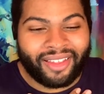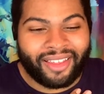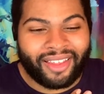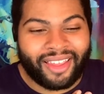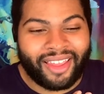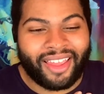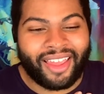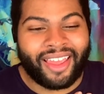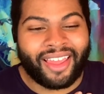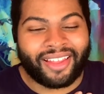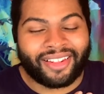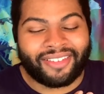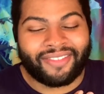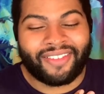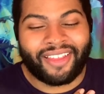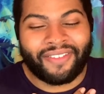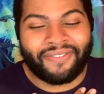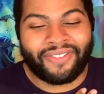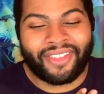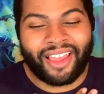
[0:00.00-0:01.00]

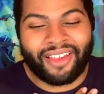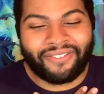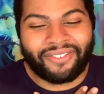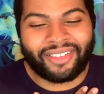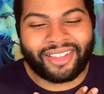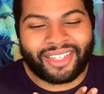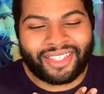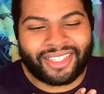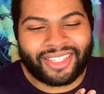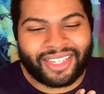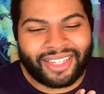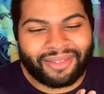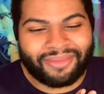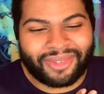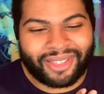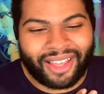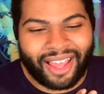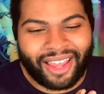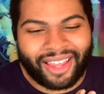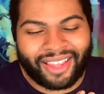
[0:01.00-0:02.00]
it definitely seems
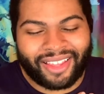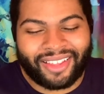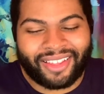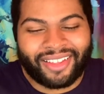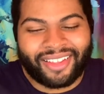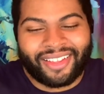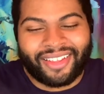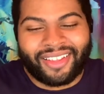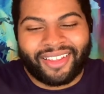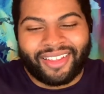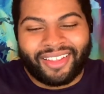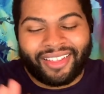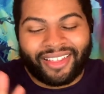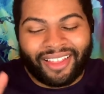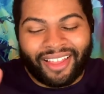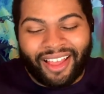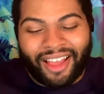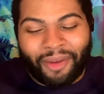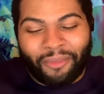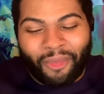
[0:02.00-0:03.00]
like
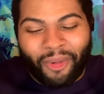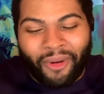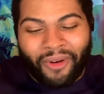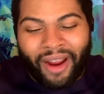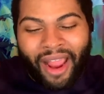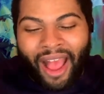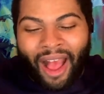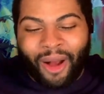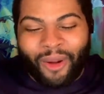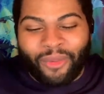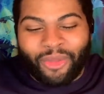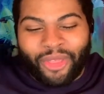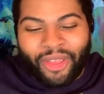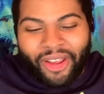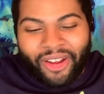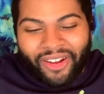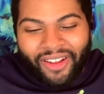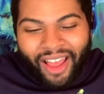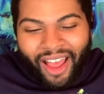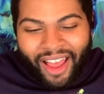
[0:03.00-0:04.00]
a more out
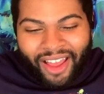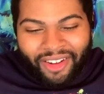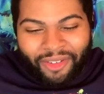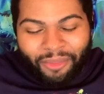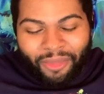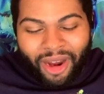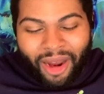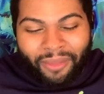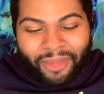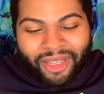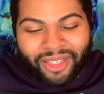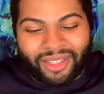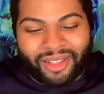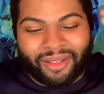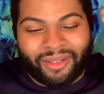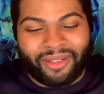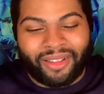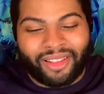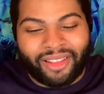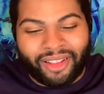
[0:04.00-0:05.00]
there kind of premise, a
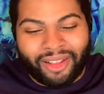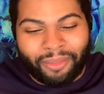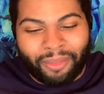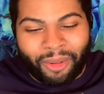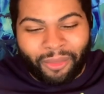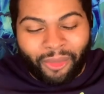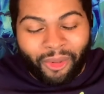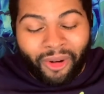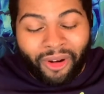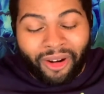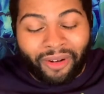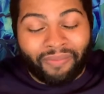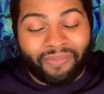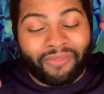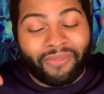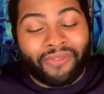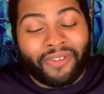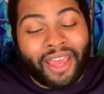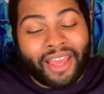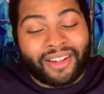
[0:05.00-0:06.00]
little bit more
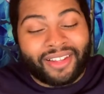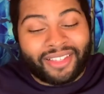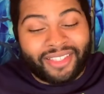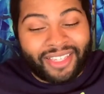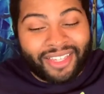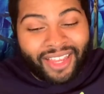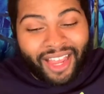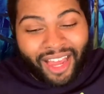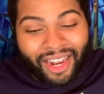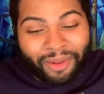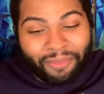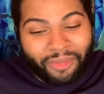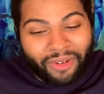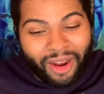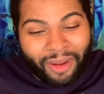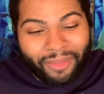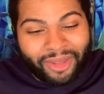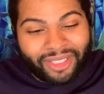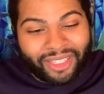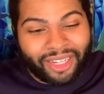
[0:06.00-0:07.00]
fantasy kind of
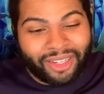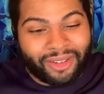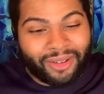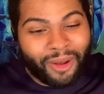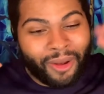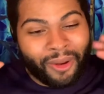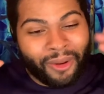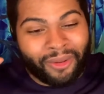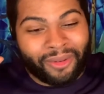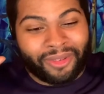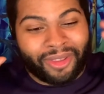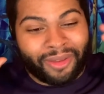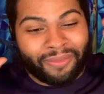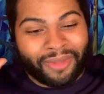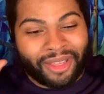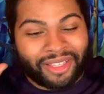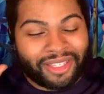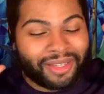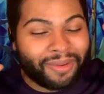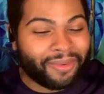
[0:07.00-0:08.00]
premise, like, oh, you
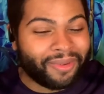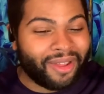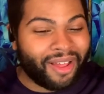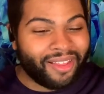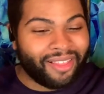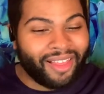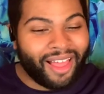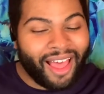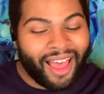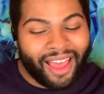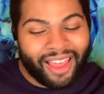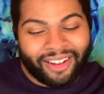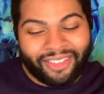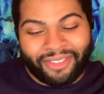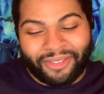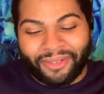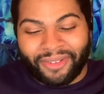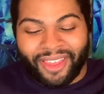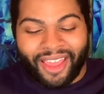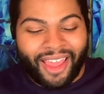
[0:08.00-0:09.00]
meet someone online
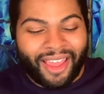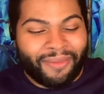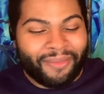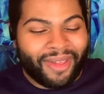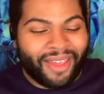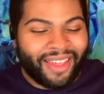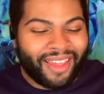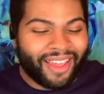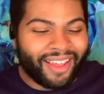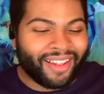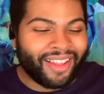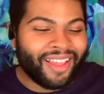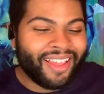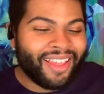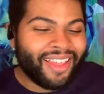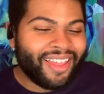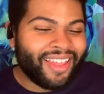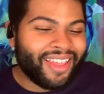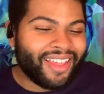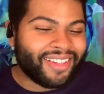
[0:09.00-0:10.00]
through gaming and
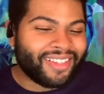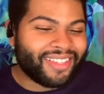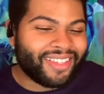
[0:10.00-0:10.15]
it's